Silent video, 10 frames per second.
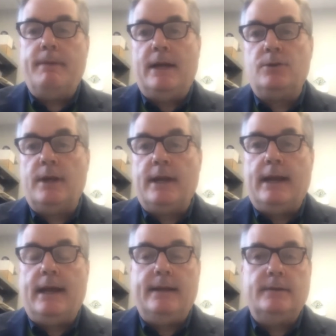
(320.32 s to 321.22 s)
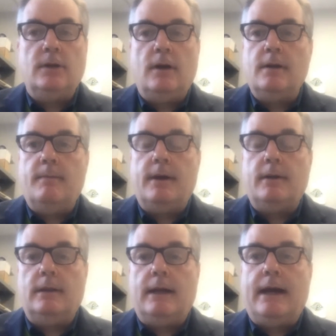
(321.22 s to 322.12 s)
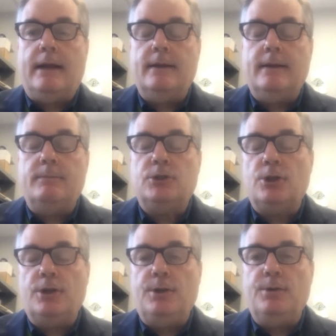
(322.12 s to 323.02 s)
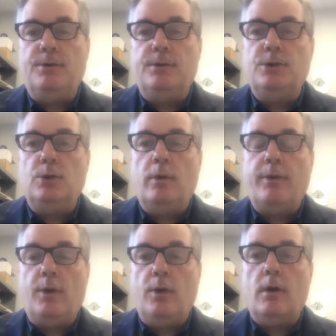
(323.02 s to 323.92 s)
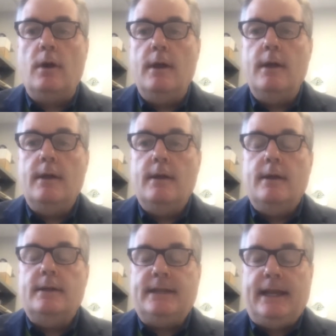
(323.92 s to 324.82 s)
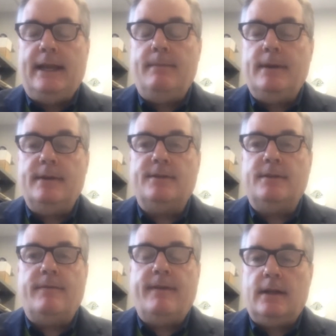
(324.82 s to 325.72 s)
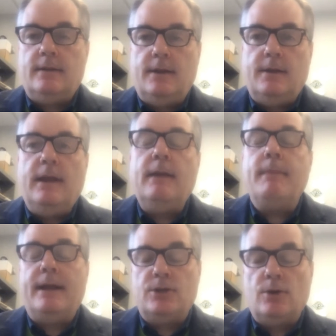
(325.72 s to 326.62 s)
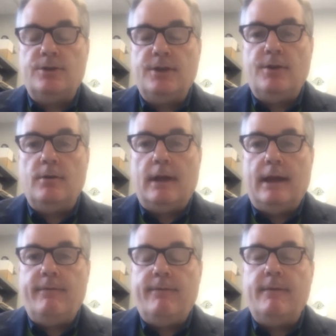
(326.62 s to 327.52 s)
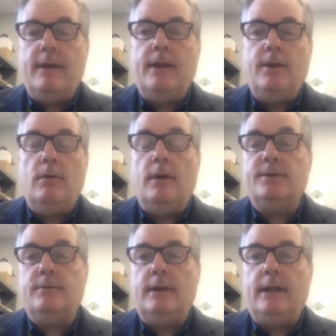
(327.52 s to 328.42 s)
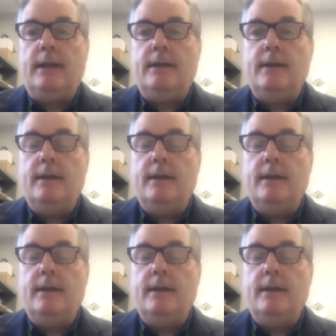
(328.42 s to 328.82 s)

Patrick and I talk about a lot, and I'm sure you do too with your team, is the fact that you need mentors in your life, and you also need